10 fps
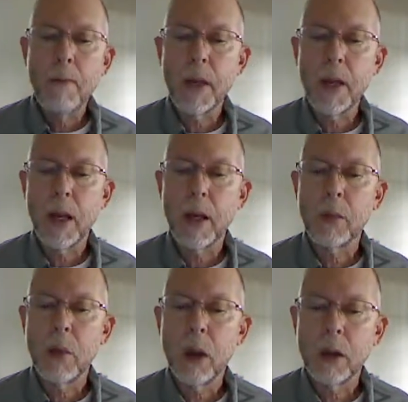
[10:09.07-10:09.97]

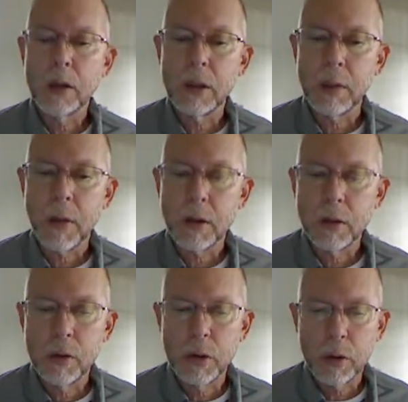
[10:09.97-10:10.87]
PMRC,
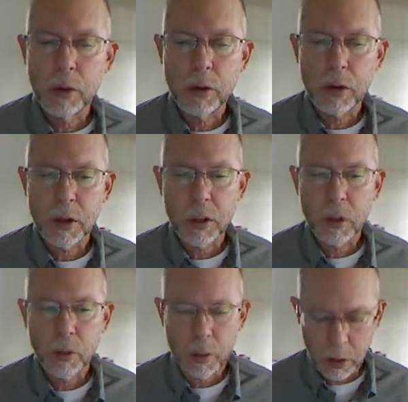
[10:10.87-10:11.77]
Parents Music Resource
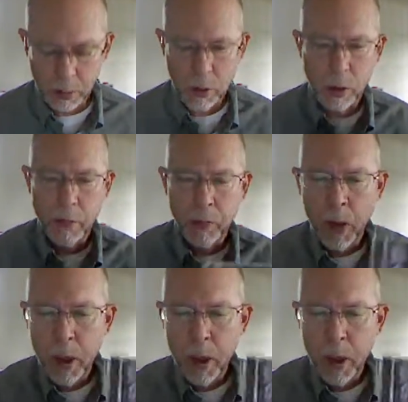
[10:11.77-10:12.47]
Center with Tipper Gore.